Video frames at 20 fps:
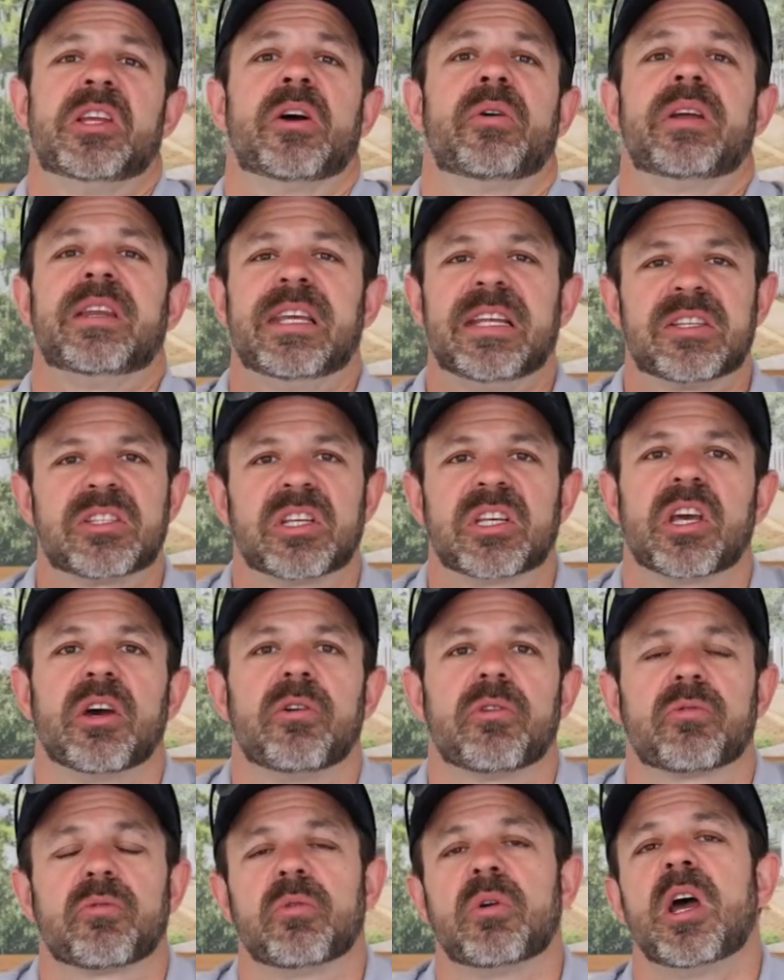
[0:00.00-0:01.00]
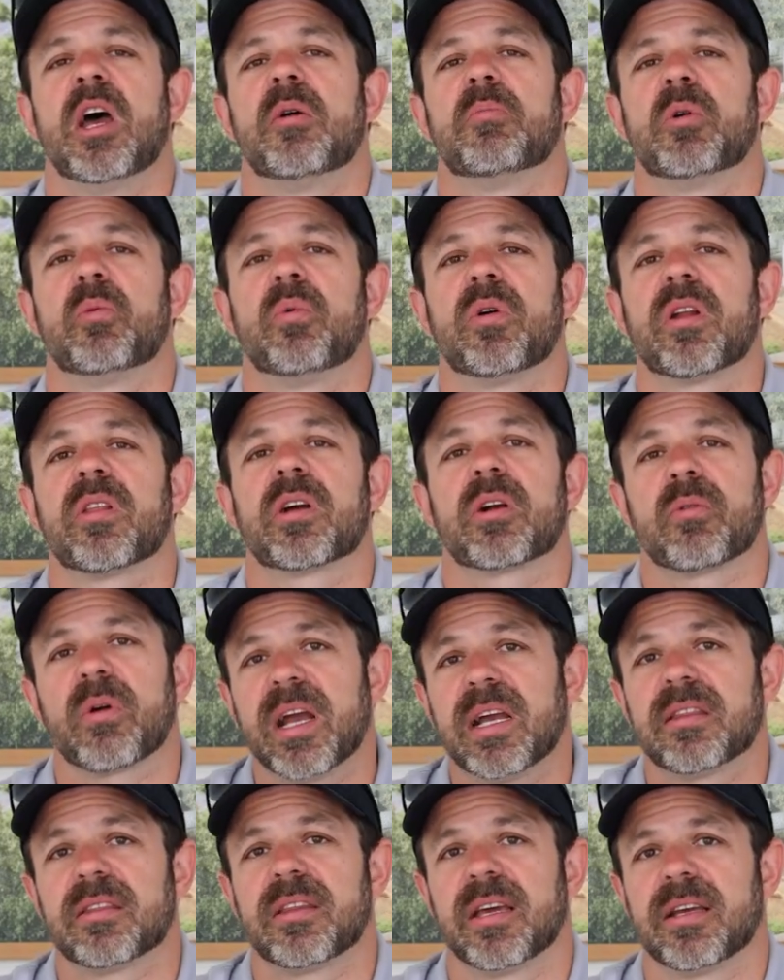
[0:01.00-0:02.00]
it needs to go through. But one of the
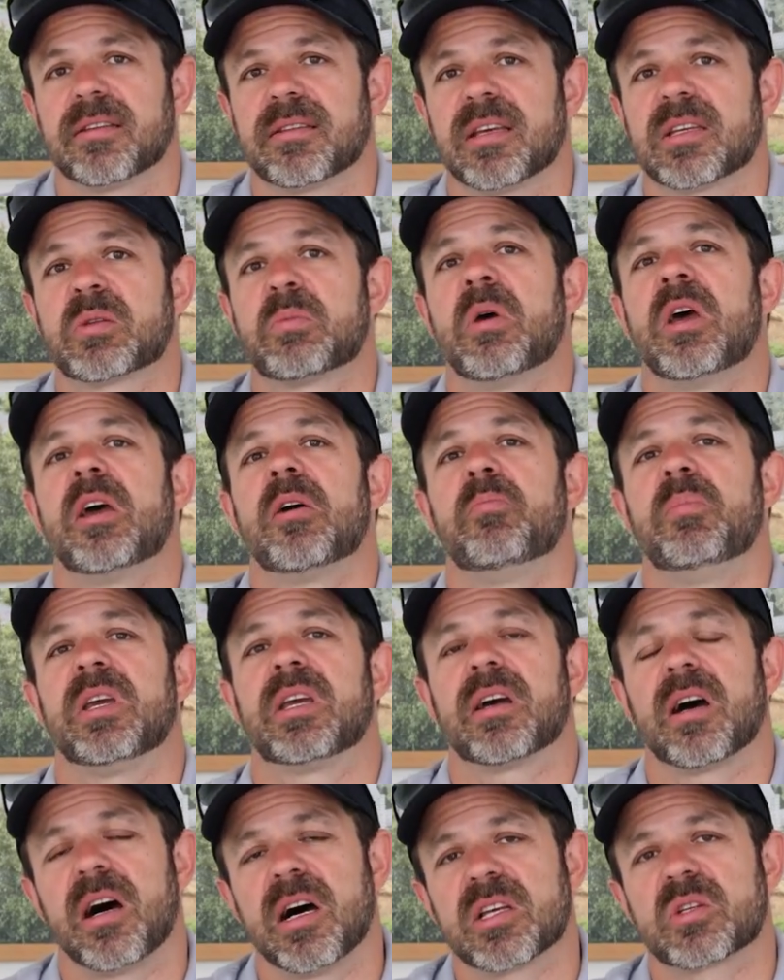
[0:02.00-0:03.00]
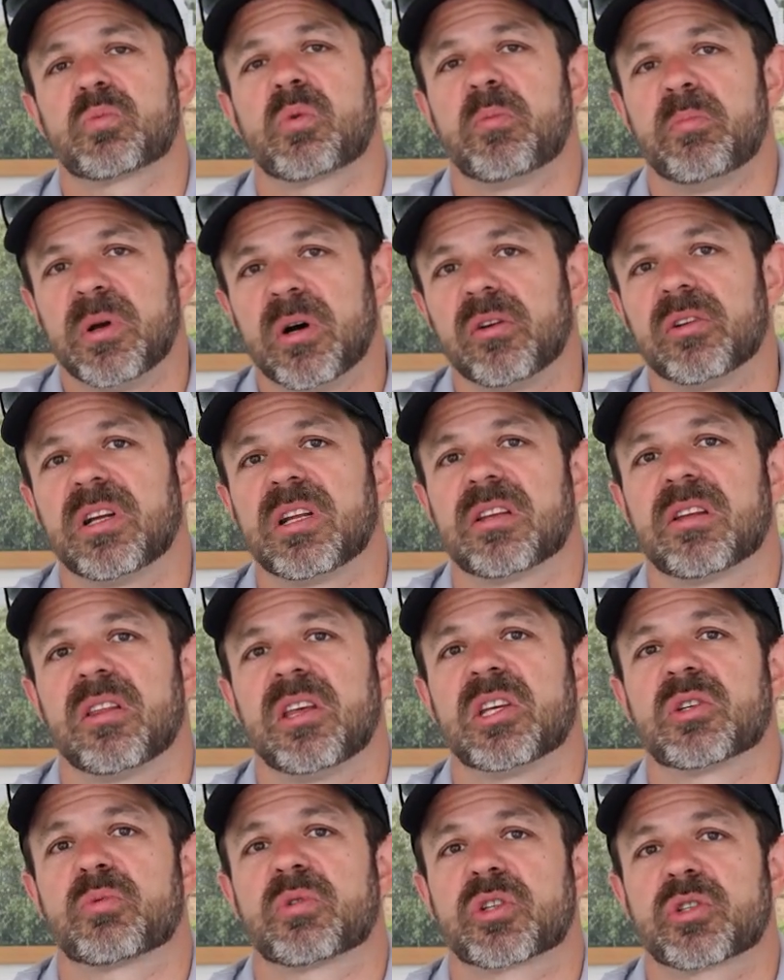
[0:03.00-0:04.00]
great things is because we're building to
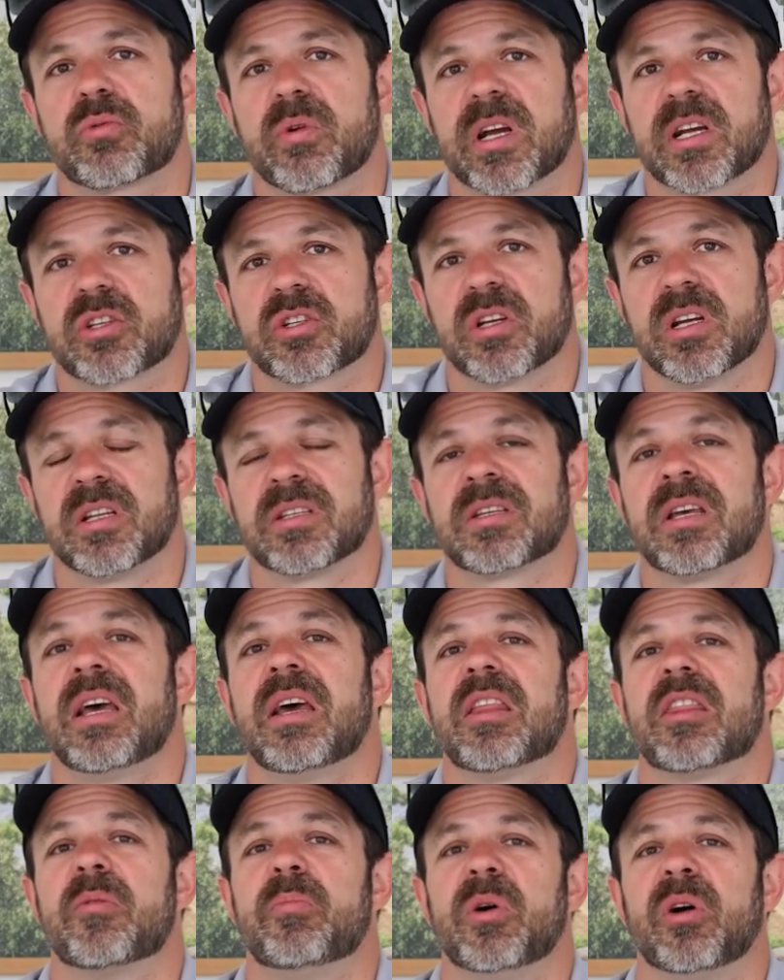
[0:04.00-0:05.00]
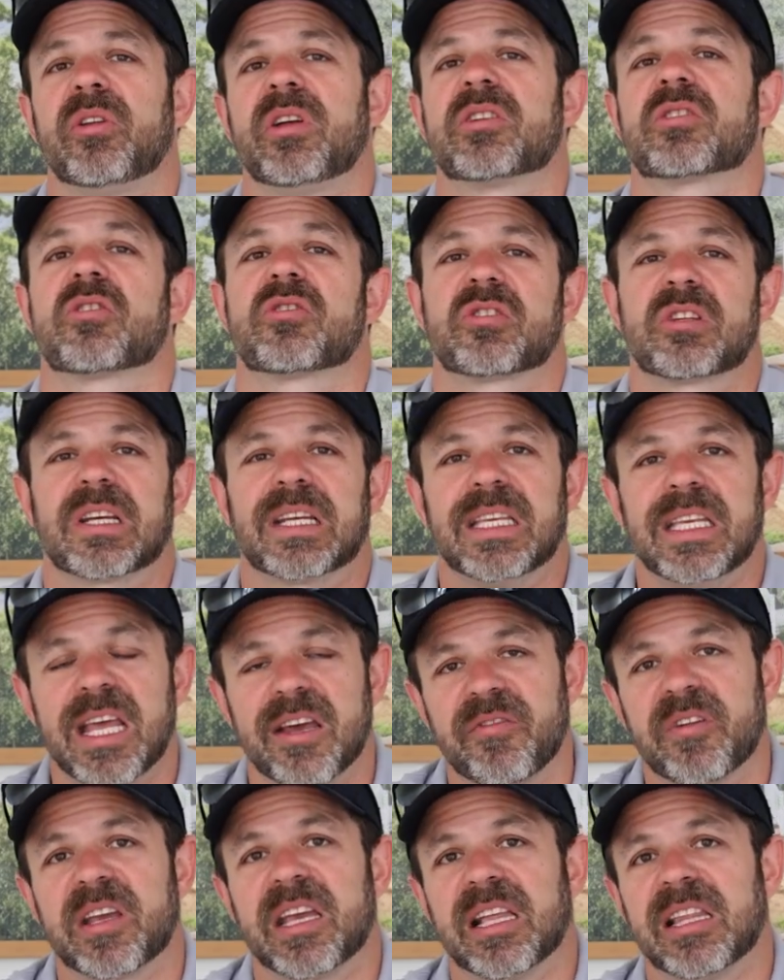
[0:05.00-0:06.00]
these restrictions, the buildings are
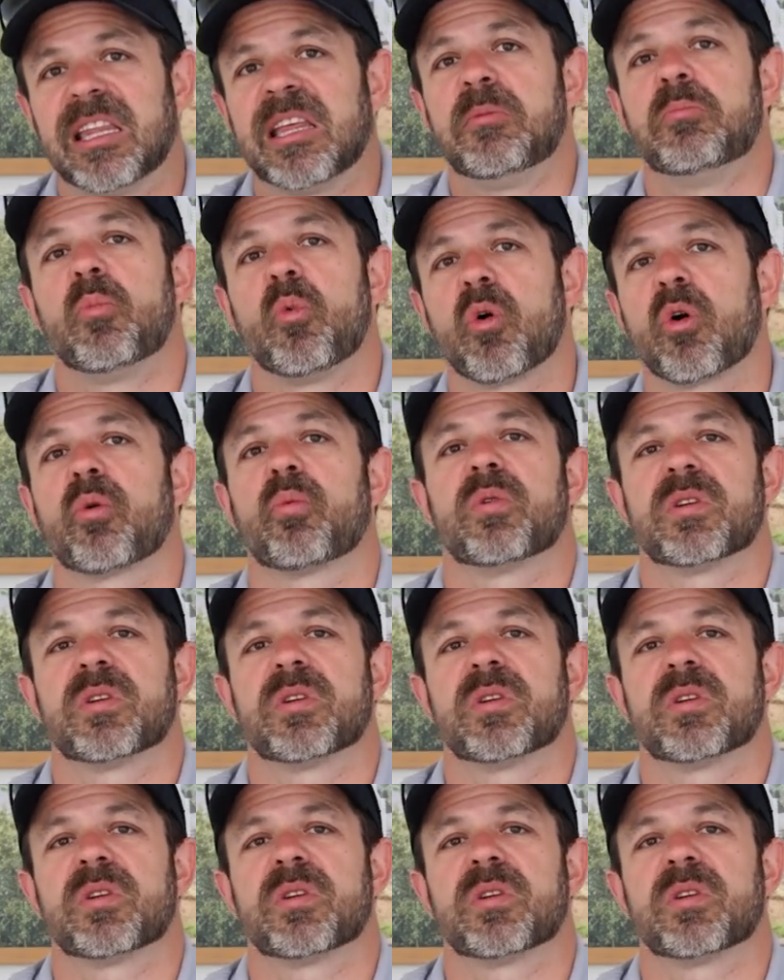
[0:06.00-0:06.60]
significantly more